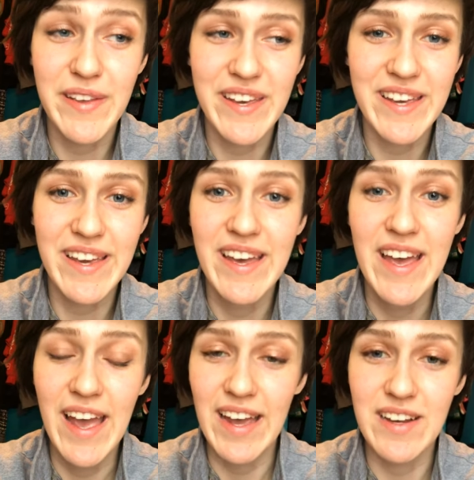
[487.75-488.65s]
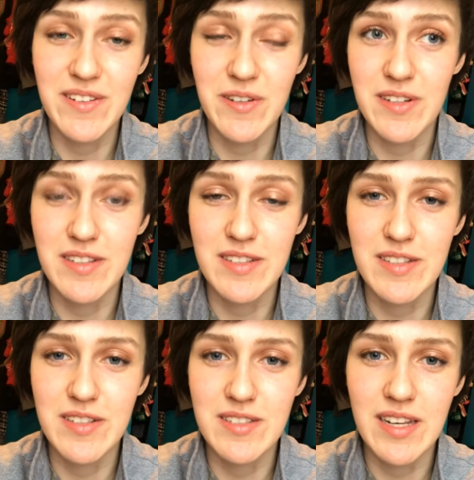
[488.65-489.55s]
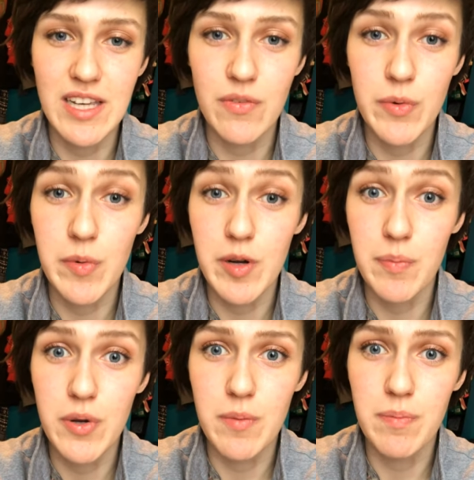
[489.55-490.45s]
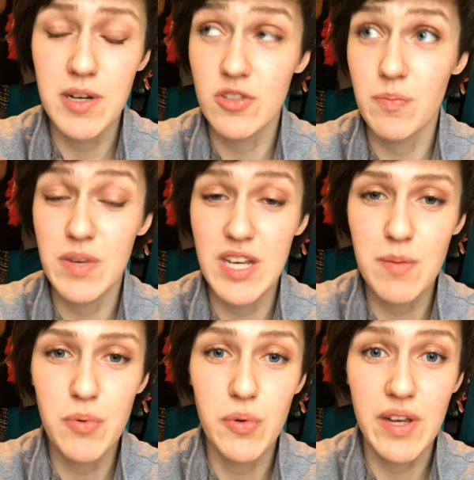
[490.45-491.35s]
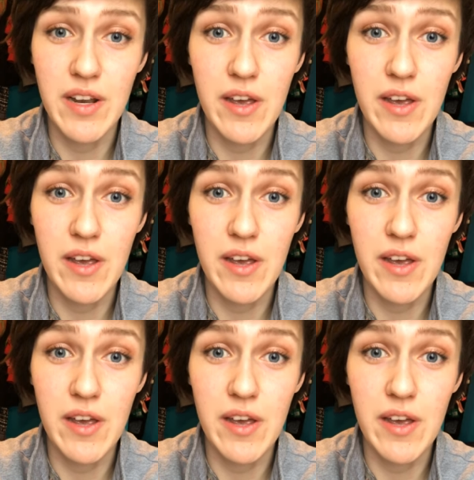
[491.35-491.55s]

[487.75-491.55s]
Like, it's honestly just like if we were to put a bunch of people in